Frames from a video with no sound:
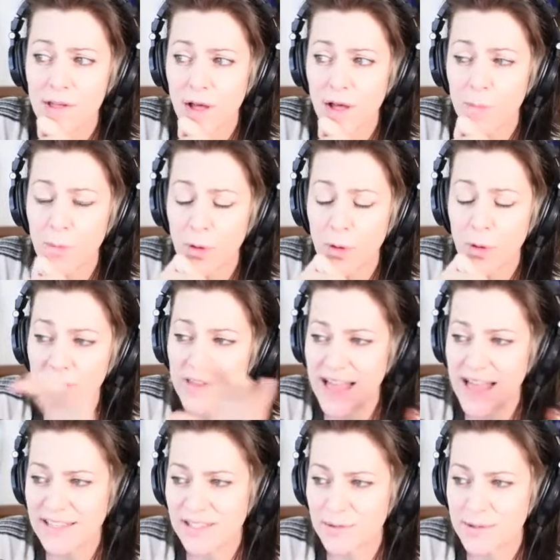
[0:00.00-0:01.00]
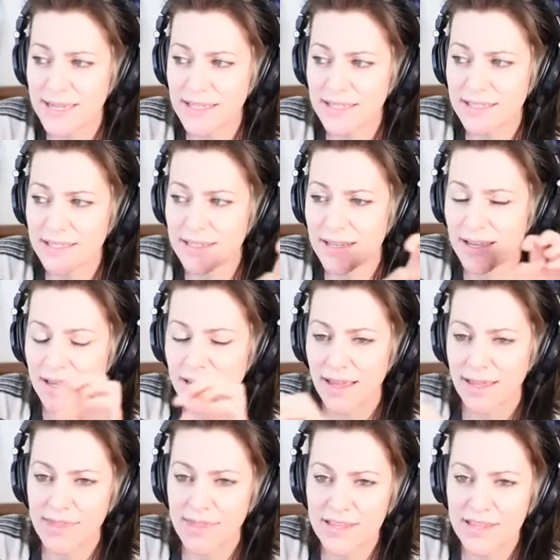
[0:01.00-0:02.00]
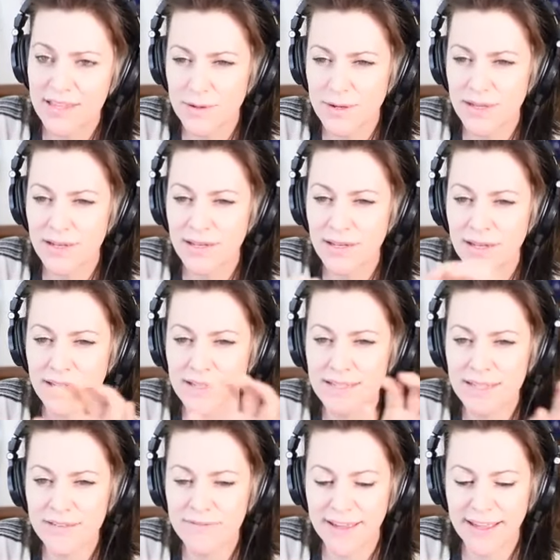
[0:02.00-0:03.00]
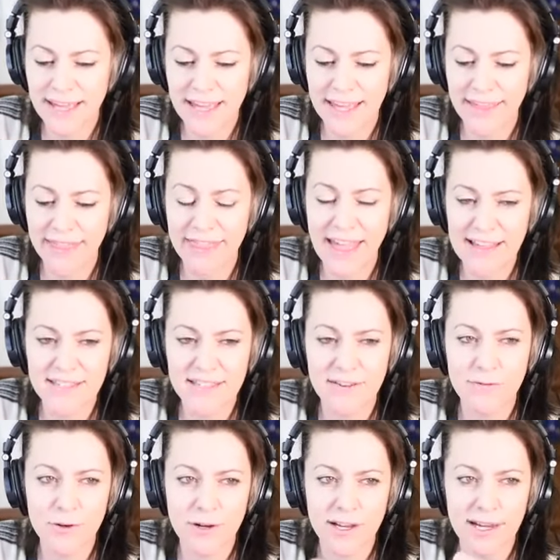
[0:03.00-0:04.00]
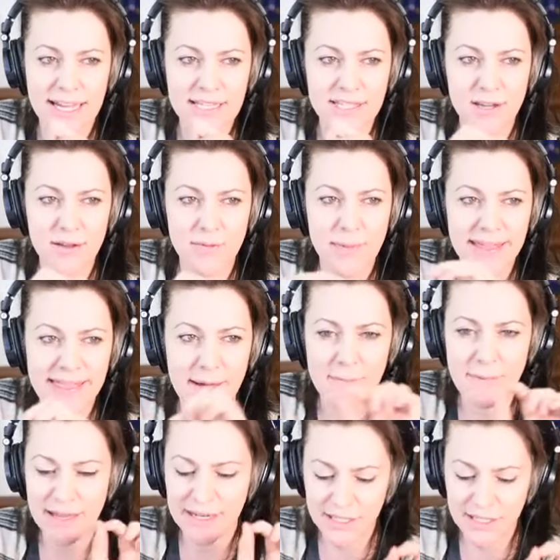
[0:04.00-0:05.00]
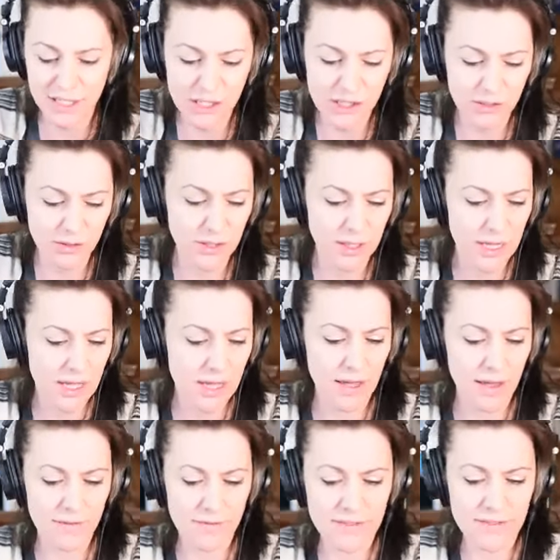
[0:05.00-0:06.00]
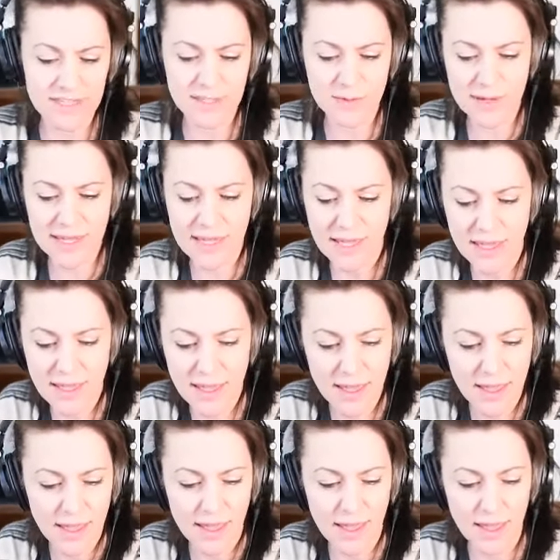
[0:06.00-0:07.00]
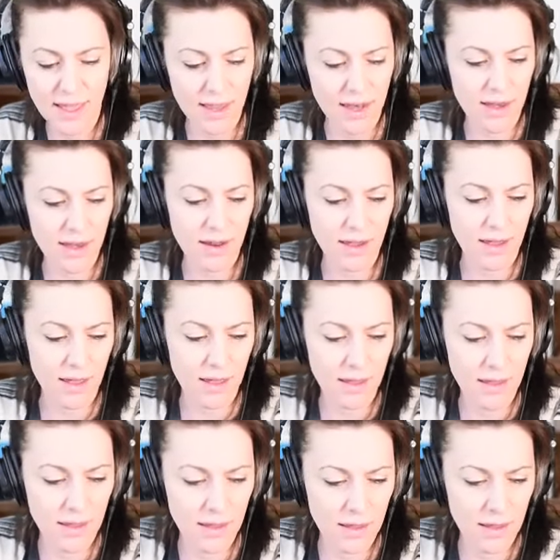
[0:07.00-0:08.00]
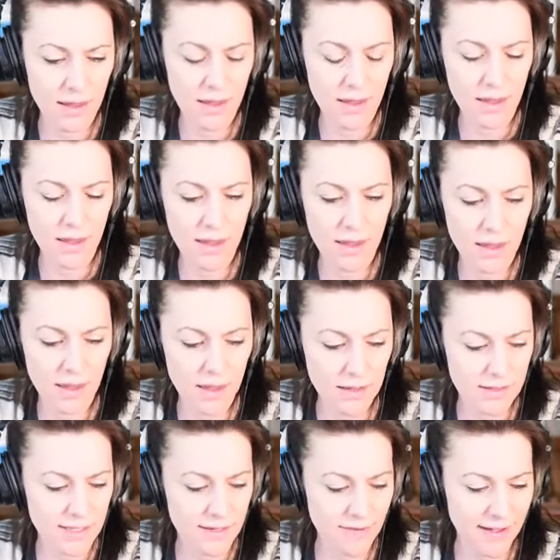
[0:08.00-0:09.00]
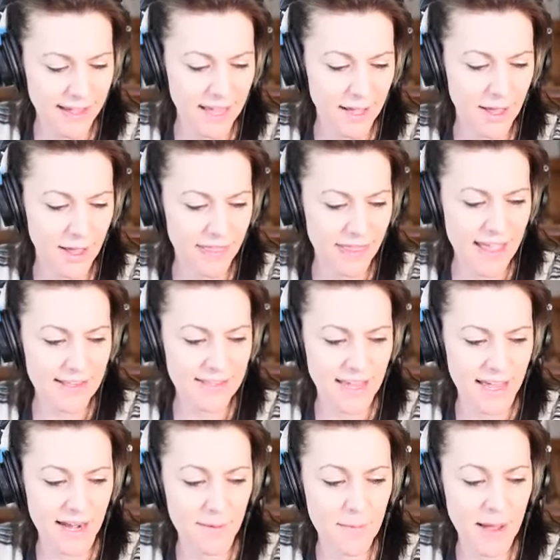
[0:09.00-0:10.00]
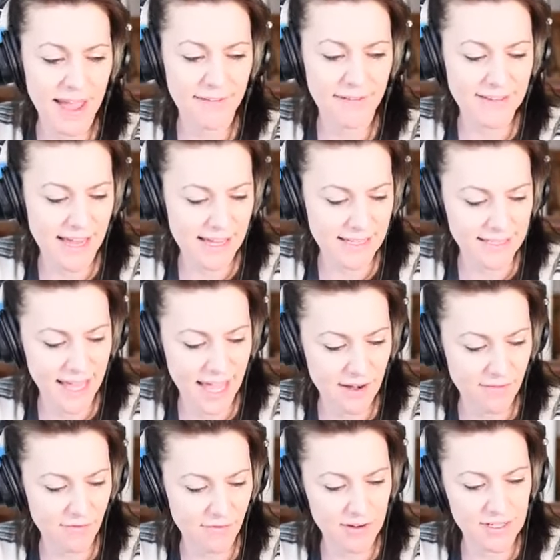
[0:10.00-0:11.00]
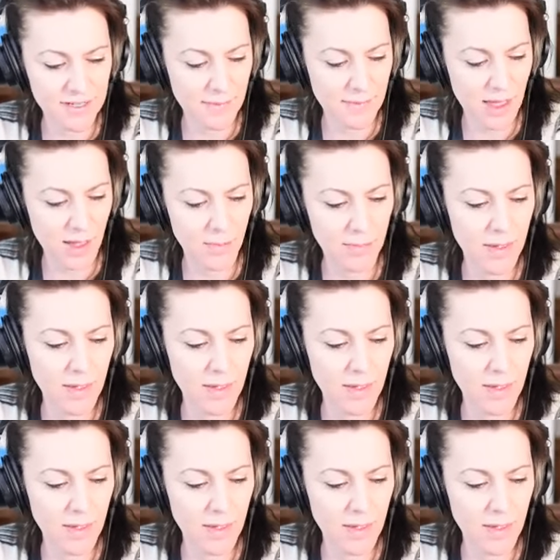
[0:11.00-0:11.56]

I'll pull last week's and this one and see if I can get that stuff organized. I'll make that my to do of this week and uh, see if I can get that side. I might have to ask Ken for some help.